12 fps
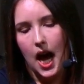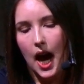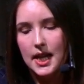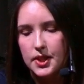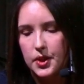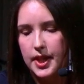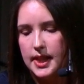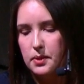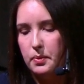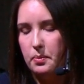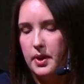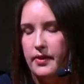I saw this
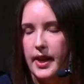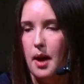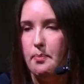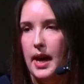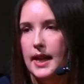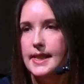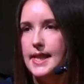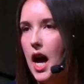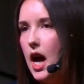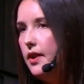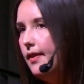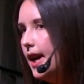with one of the campaigns that
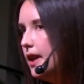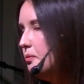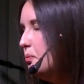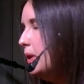I ran,